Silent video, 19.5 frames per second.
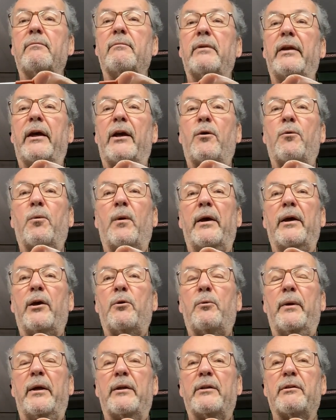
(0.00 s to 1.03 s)
They're quite
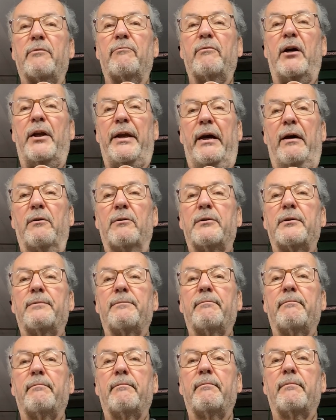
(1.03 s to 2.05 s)
quick to run out,
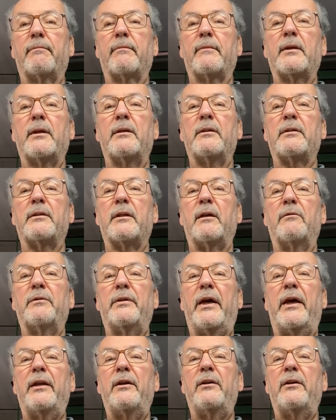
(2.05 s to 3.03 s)
so they're